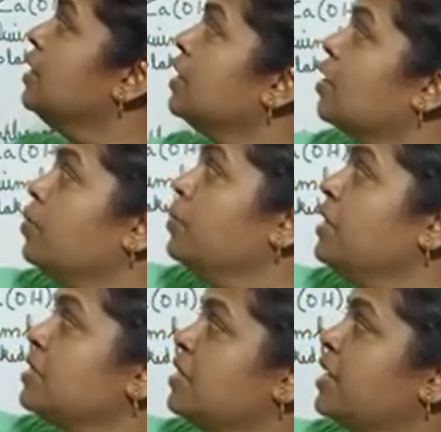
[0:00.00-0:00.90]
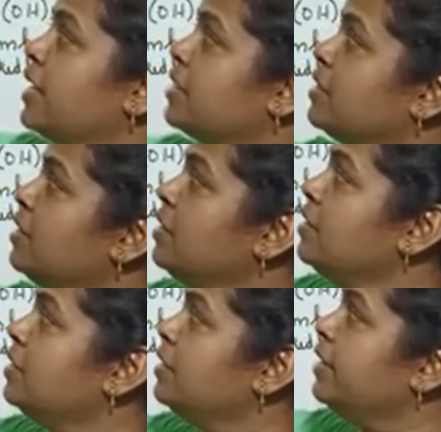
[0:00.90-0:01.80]
combination reaction,
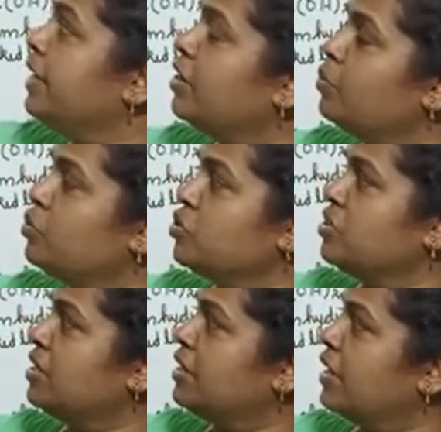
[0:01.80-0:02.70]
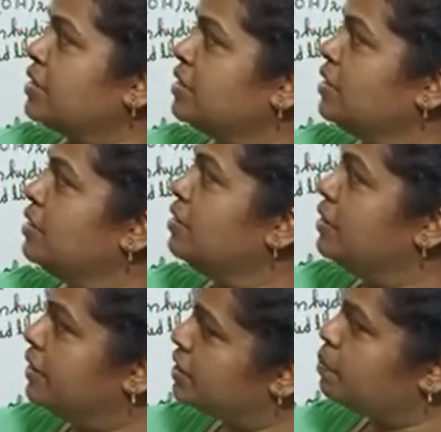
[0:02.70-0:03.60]
decomposition reaction,
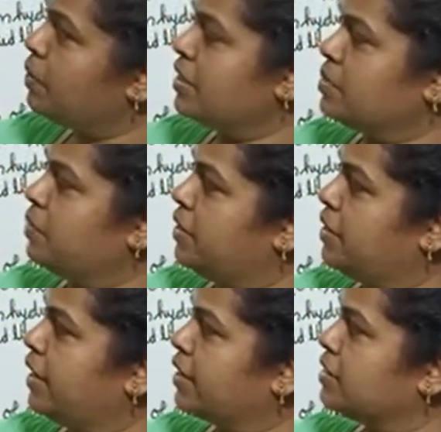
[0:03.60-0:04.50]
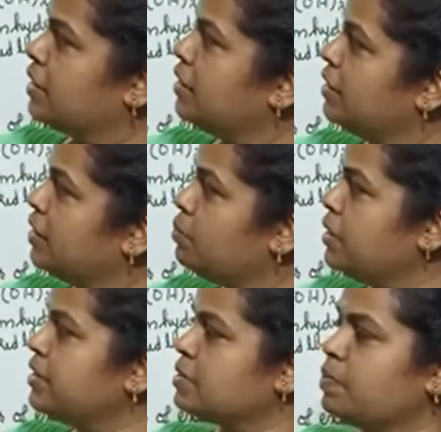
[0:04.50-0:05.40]
displacement reaction, double
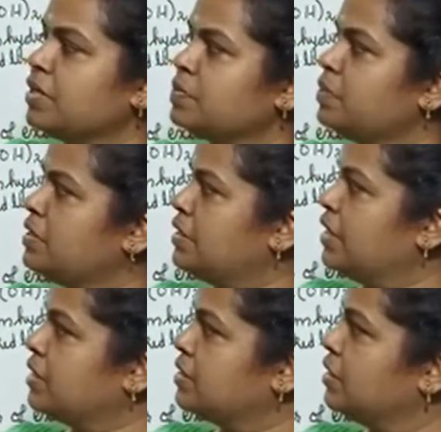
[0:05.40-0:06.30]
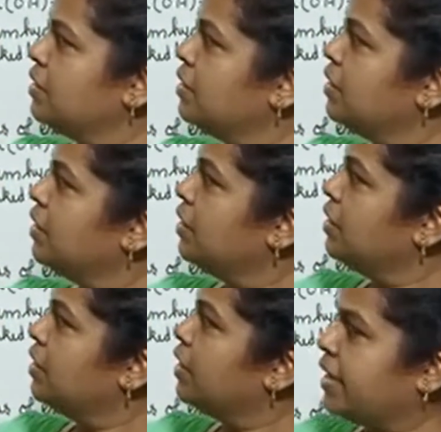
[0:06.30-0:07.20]
displacement
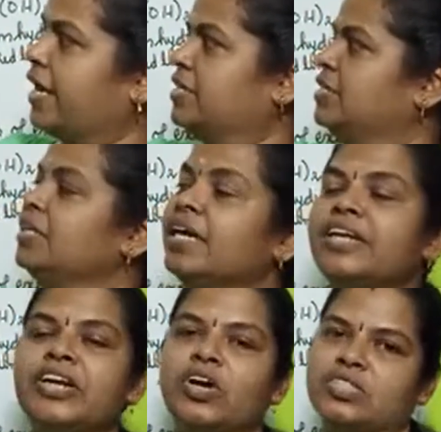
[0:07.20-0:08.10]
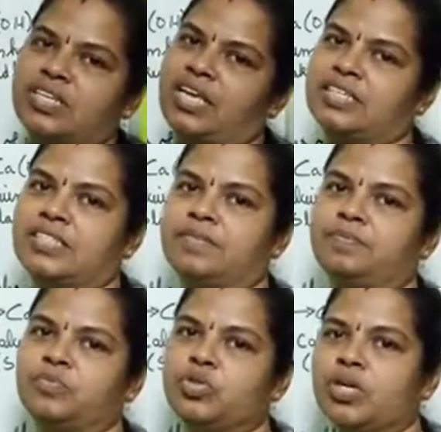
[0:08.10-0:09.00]
reaction and redox reaction.
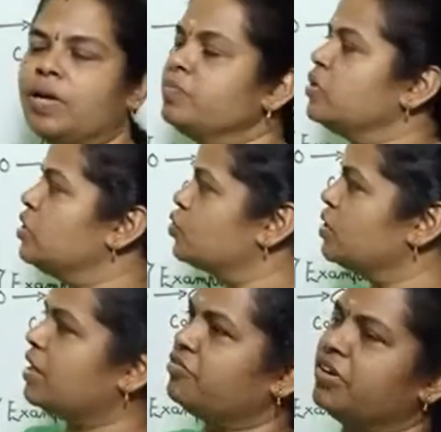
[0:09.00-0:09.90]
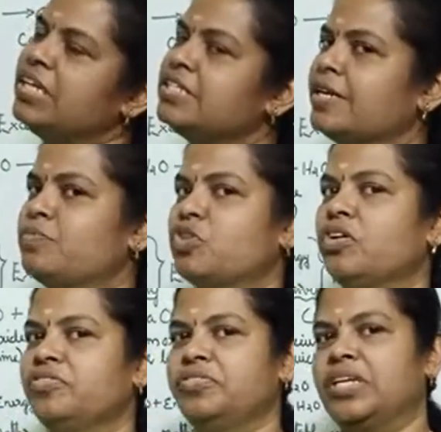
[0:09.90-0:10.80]
Okay? So there are 5 types of
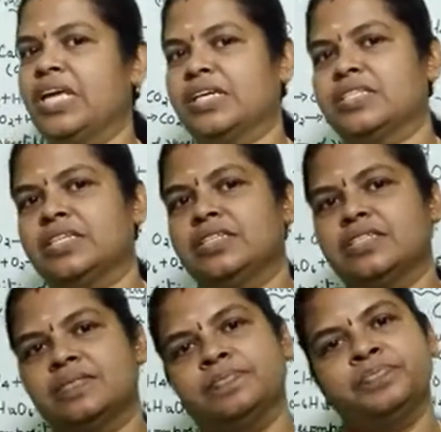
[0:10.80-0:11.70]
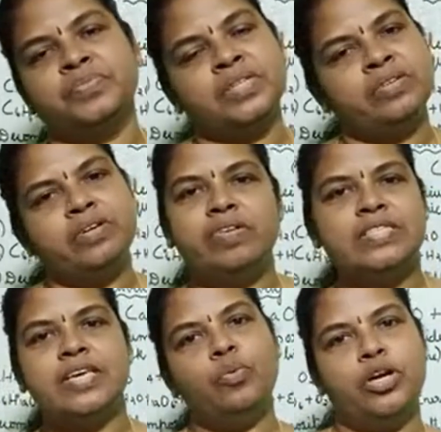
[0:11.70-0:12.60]
reactions. We will
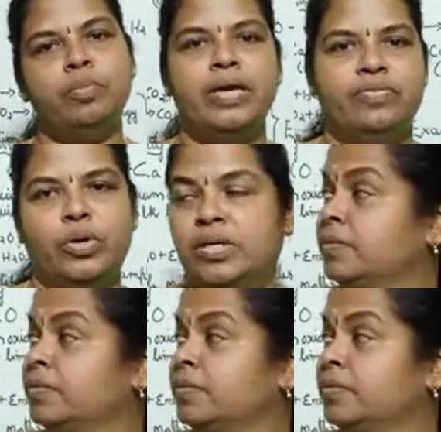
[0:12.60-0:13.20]
see one by one.